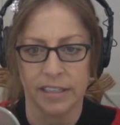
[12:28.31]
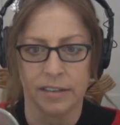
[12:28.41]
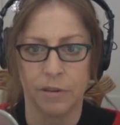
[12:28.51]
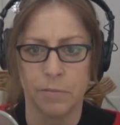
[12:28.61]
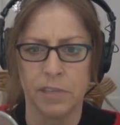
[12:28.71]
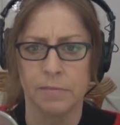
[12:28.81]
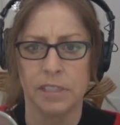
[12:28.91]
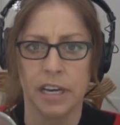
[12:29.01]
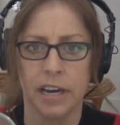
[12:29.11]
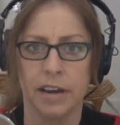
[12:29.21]
from time
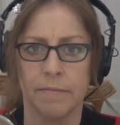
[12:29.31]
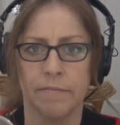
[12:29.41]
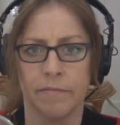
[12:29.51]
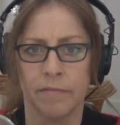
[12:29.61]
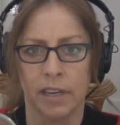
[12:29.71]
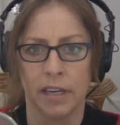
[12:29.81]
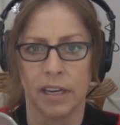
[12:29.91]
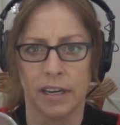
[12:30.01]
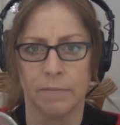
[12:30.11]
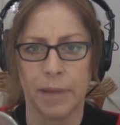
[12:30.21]
to time,
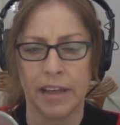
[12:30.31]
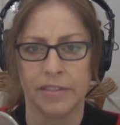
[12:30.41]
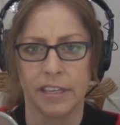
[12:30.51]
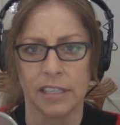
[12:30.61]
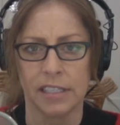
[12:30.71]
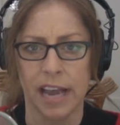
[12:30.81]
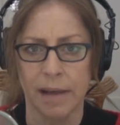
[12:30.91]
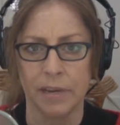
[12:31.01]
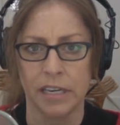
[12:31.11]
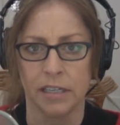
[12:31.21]
bad things
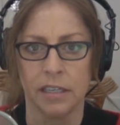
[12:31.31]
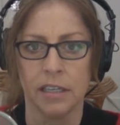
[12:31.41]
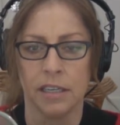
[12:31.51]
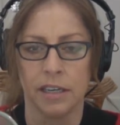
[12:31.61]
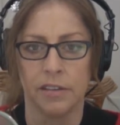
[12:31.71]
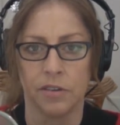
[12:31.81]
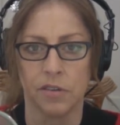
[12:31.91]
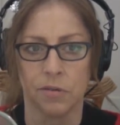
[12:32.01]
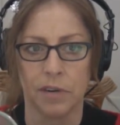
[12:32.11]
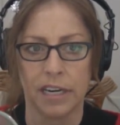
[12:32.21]
happen in
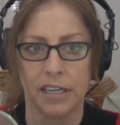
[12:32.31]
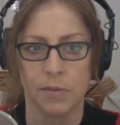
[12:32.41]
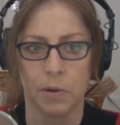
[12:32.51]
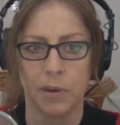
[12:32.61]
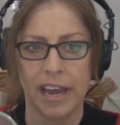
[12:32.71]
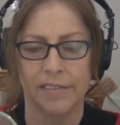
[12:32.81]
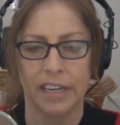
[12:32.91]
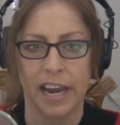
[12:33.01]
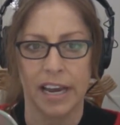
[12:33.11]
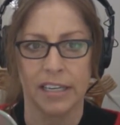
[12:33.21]
those arenas, but we
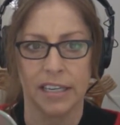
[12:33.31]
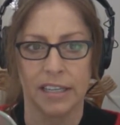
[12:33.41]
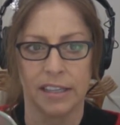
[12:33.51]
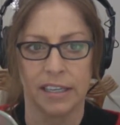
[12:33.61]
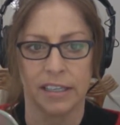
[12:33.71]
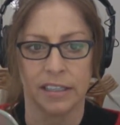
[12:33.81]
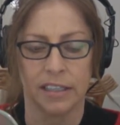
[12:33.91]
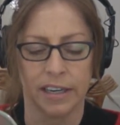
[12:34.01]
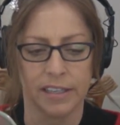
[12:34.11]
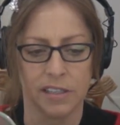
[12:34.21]
haven't had
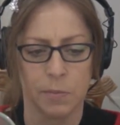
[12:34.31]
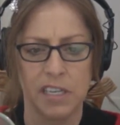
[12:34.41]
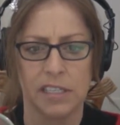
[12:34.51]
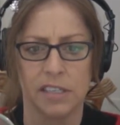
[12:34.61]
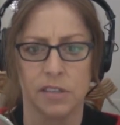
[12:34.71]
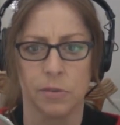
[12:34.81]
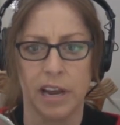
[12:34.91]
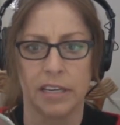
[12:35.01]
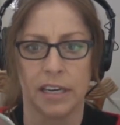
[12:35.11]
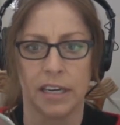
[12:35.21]
anything species
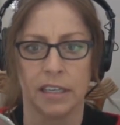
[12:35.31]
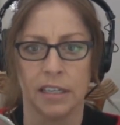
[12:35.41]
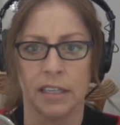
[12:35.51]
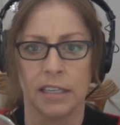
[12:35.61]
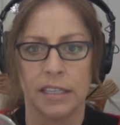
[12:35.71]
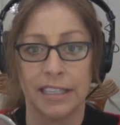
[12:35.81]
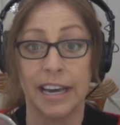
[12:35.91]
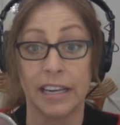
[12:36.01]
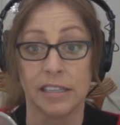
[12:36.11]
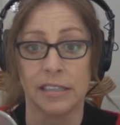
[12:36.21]
threatening
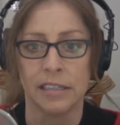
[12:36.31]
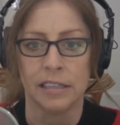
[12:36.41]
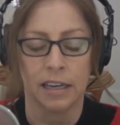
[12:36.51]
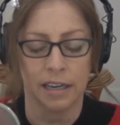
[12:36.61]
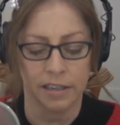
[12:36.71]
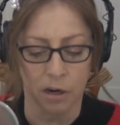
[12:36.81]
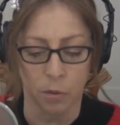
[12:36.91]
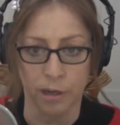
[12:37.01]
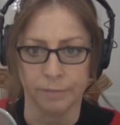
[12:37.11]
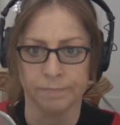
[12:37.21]
yet, knock
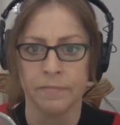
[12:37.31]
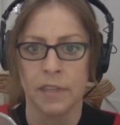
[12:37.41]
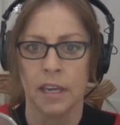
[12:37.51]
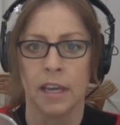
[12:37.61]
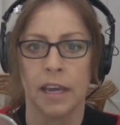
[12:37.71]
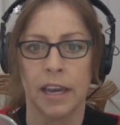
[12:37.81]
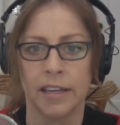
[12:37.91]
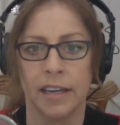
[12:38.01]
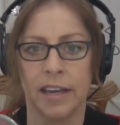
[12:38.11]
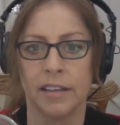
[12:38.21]
wood.
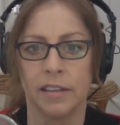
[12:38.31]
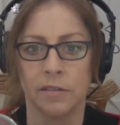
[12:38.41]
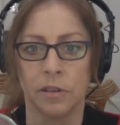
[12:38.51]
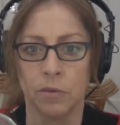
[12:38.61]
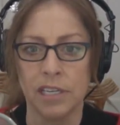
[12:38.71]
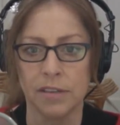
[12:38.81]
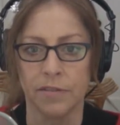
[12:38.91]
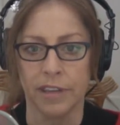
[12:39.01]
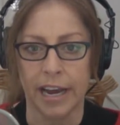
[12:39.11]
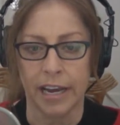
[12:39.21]
And the reason
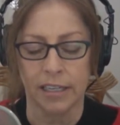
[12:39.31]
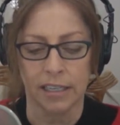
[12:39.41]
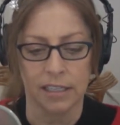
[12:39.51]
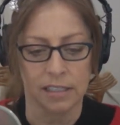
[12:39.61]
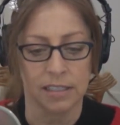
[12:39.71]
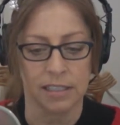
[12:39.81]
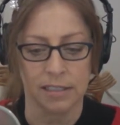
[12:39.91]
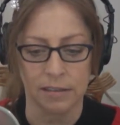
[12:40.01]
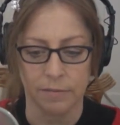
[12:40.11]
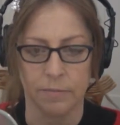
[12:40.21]
for that
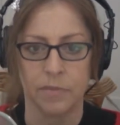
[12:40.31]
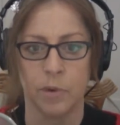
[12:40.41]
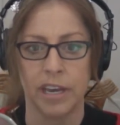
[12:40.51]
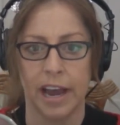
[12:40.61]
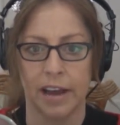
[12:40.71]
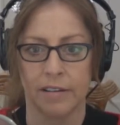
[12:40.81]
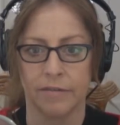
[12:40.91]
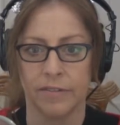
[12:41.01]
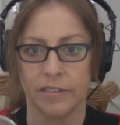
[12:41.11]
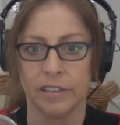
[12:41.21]
is we
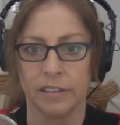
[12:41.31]
have